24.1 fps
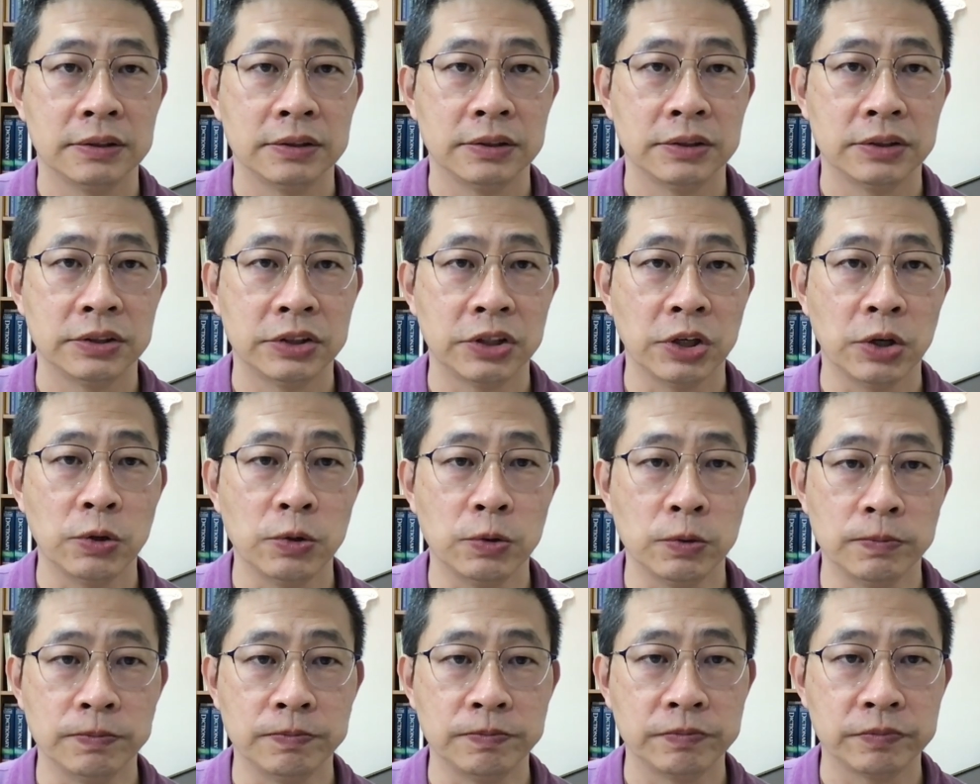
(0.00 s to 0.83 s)

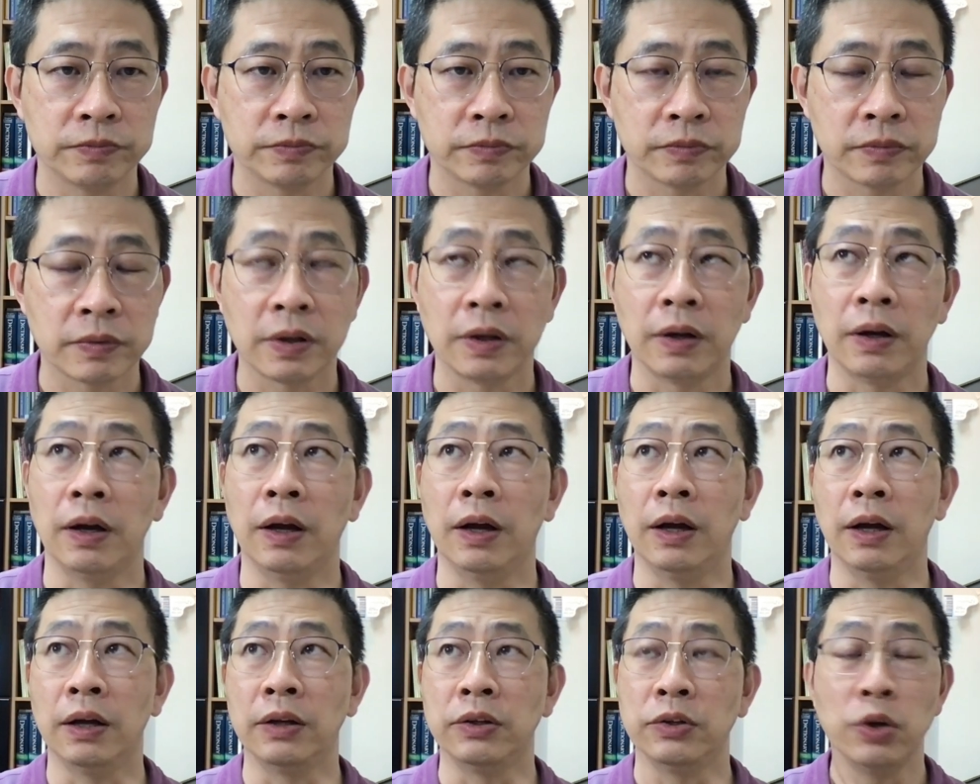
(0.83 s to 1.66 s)
So
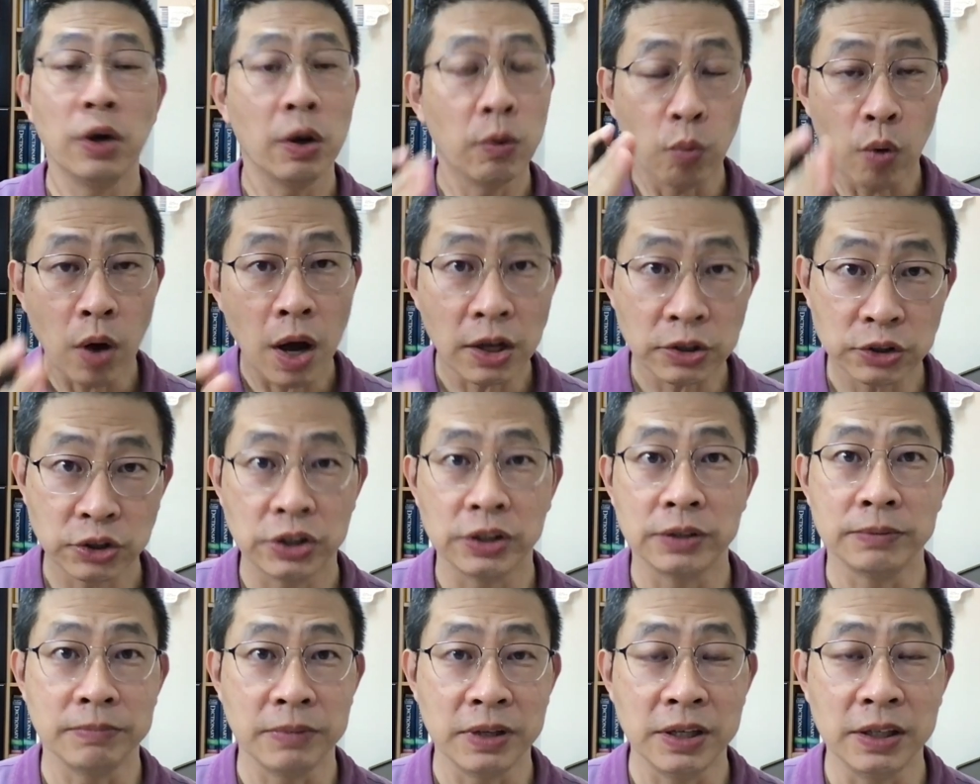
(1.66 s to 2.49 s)
uh, you are
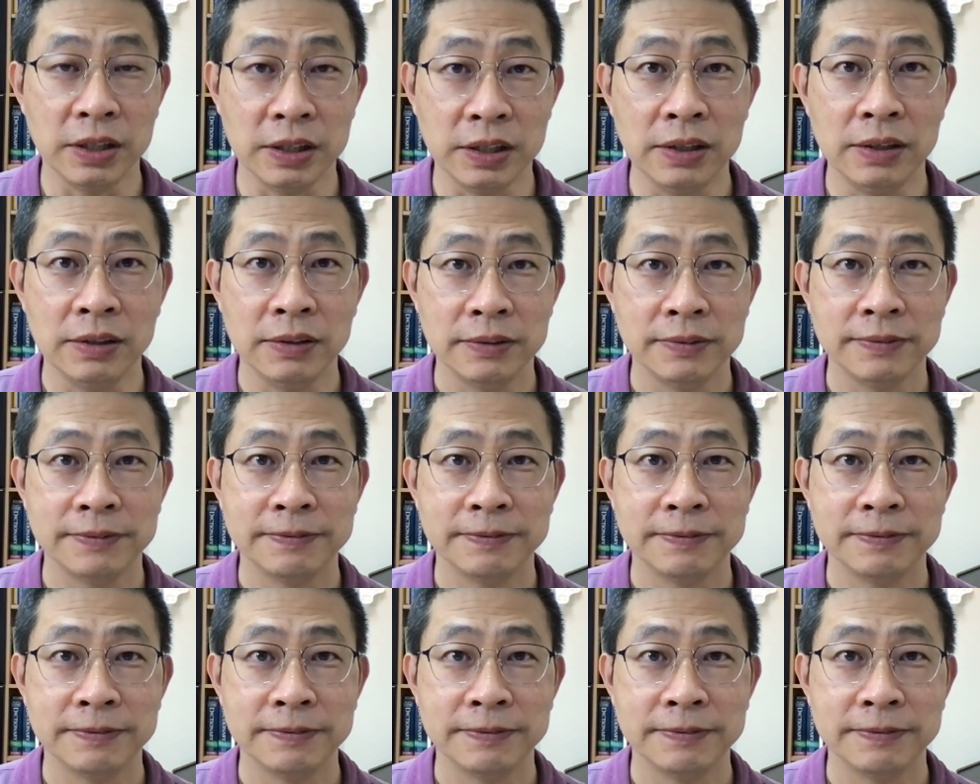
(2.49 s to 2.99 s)
watching me